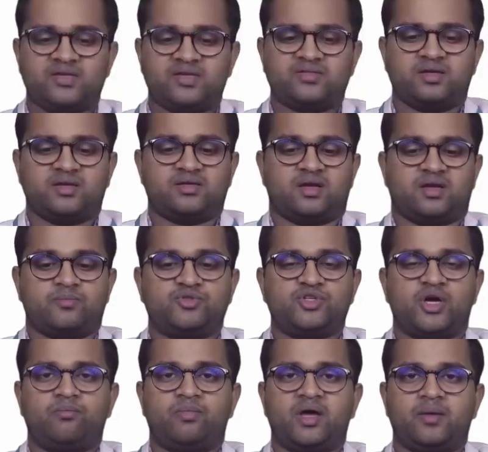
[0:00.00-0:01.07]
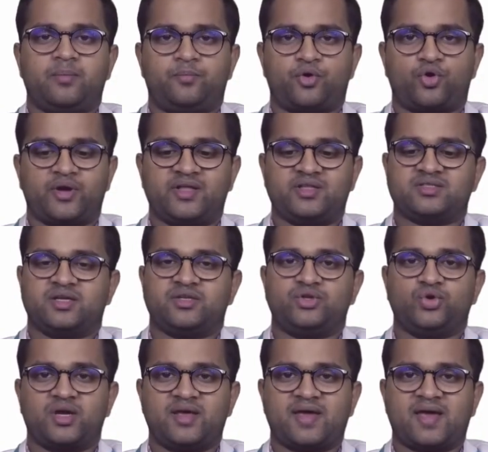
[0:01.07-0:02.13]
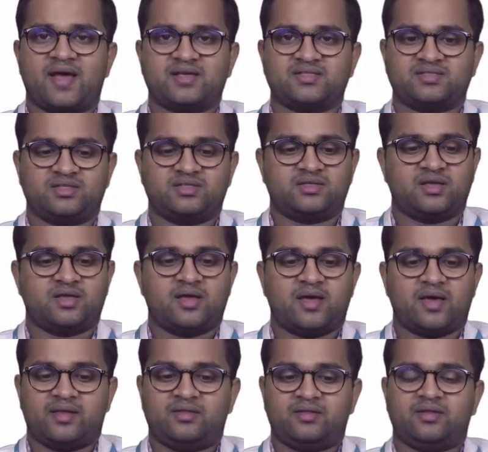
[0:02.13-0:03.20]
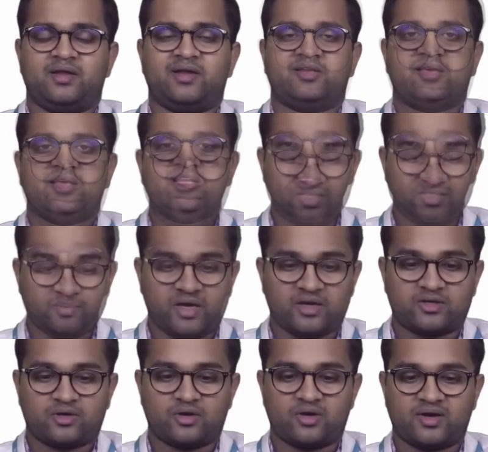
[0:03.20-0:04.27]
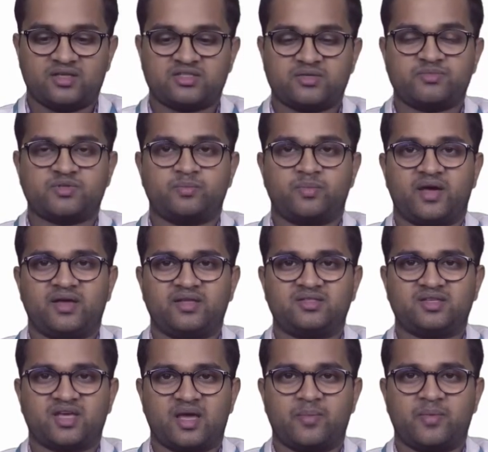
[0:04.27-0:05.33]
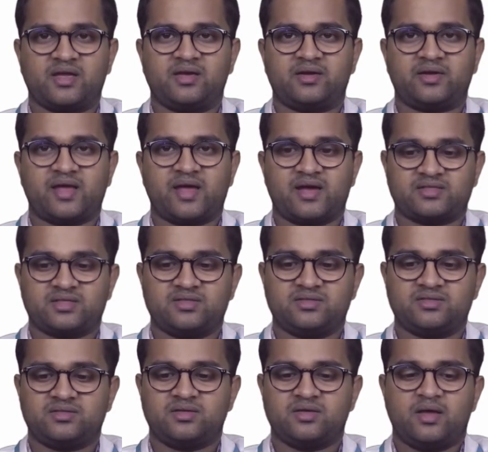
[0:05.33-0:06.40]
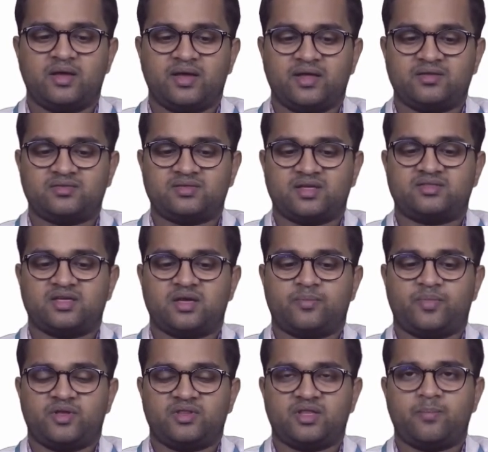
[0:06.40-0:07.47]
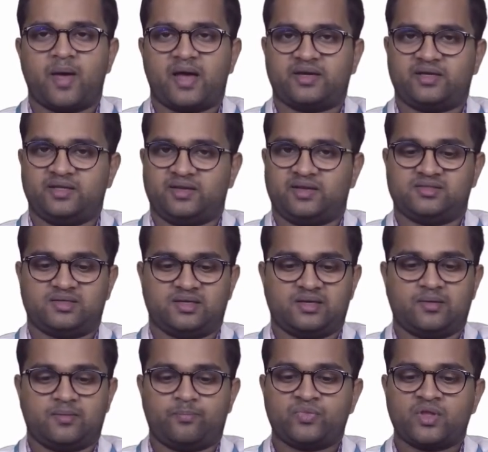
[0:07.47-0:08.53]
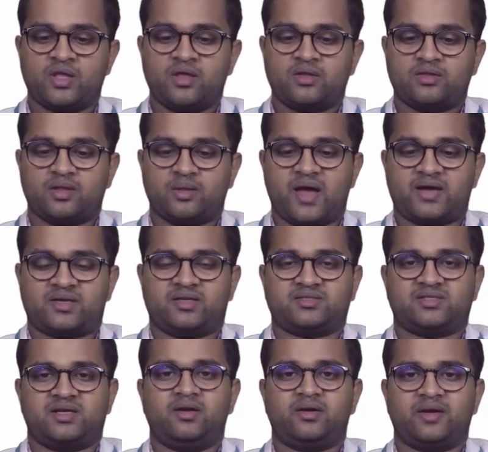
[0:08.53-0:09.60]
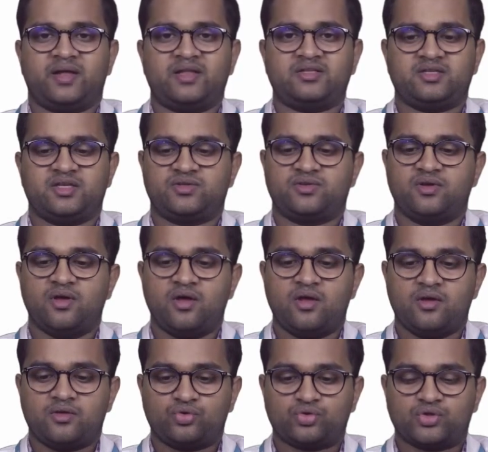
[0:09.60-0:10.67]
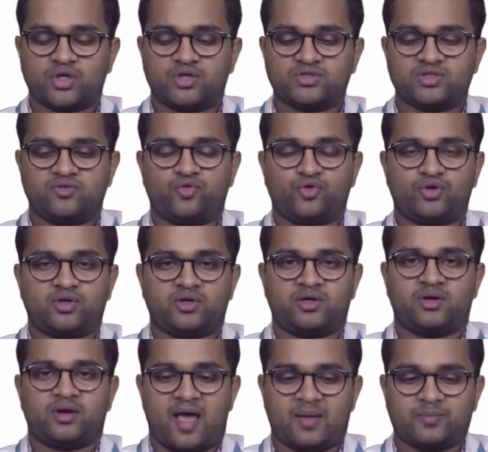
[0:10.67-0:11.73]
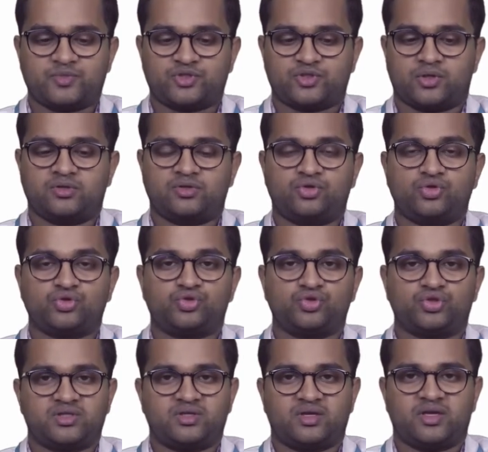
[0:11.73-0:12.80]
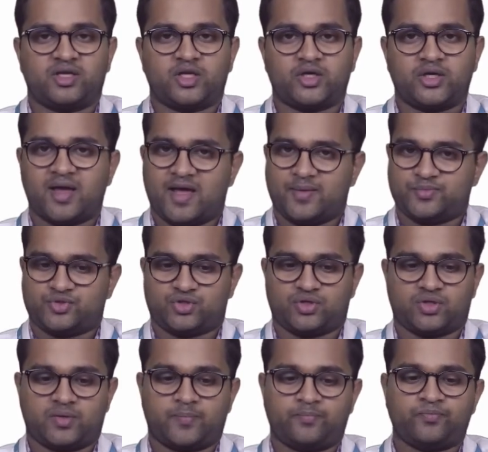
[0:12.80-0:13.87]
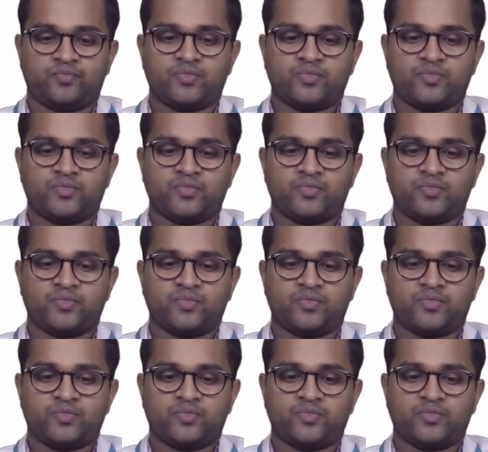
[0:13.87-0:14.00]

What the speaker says: This is absorbed by proteins and nucleic acids, and it kills microorganisms by its chemical reactions it sets up in the bacterial cell. The bactericidal range is 2400 Armstrong to 2800 Armstrong,